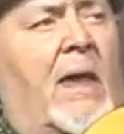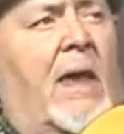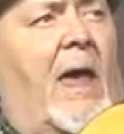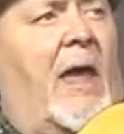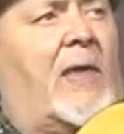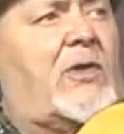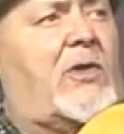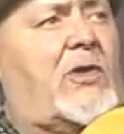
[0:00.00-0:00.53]

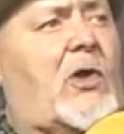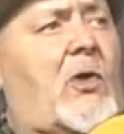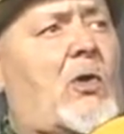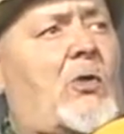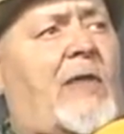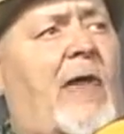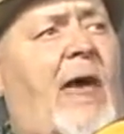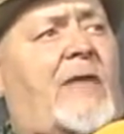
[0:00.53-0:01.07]
and you
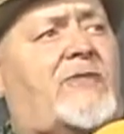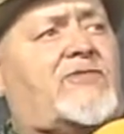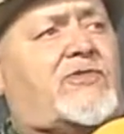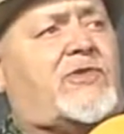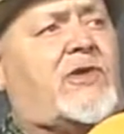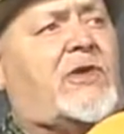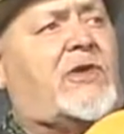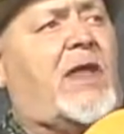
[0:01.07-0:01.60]
know that
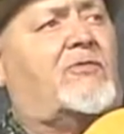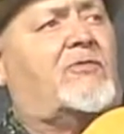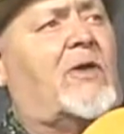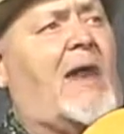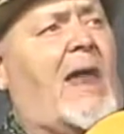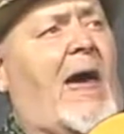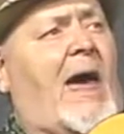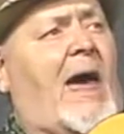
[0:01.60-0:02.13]
she never
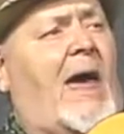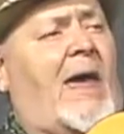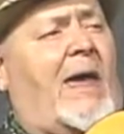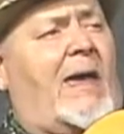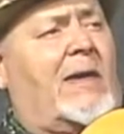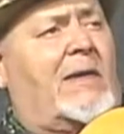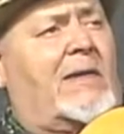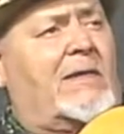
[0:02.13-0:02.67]

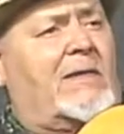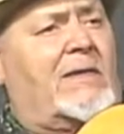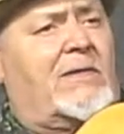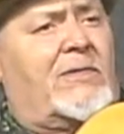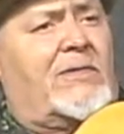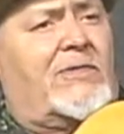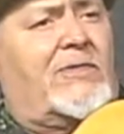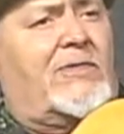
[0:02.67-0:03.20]
lies.
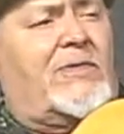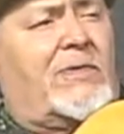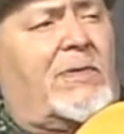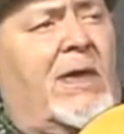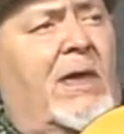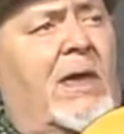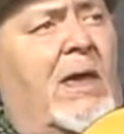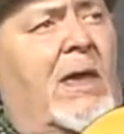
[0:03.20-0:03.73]

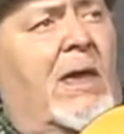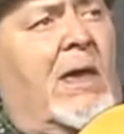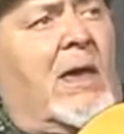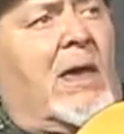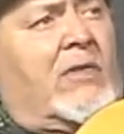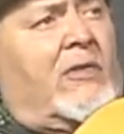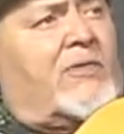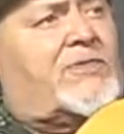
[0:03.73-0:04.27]

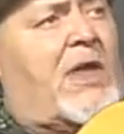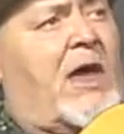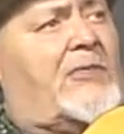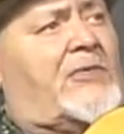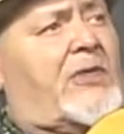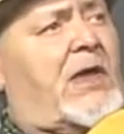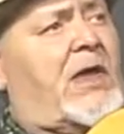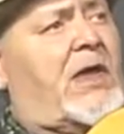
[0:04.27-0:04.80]
There's
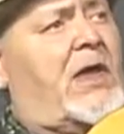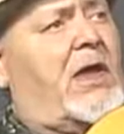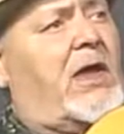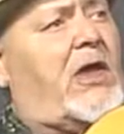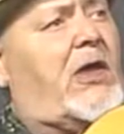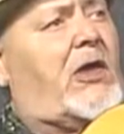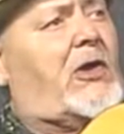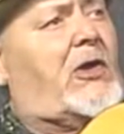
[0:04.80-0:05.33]
nothing
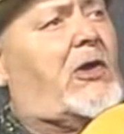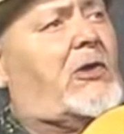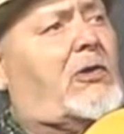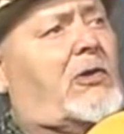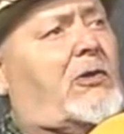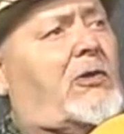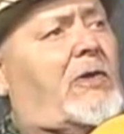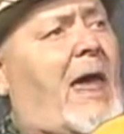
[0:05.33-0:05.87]

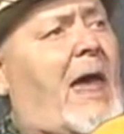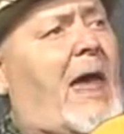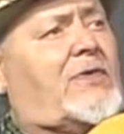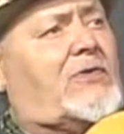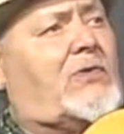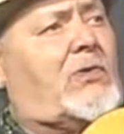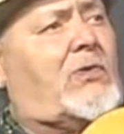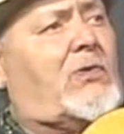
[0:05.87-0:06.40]
here
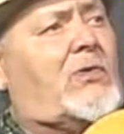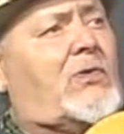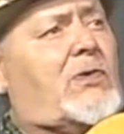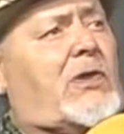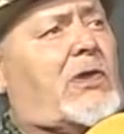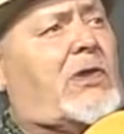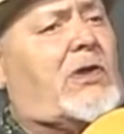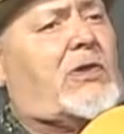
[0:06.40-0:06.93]
that you
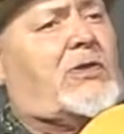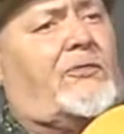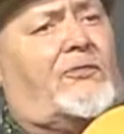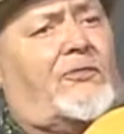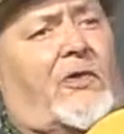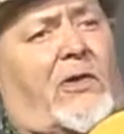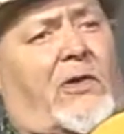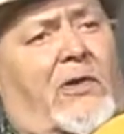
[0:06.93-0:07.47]
need to
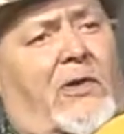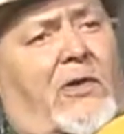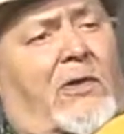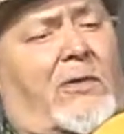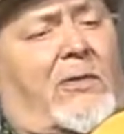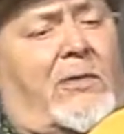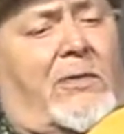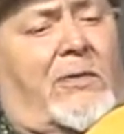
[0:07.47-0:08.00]

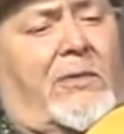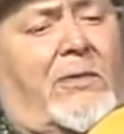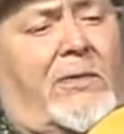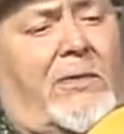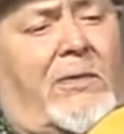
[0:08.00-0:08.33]
fear.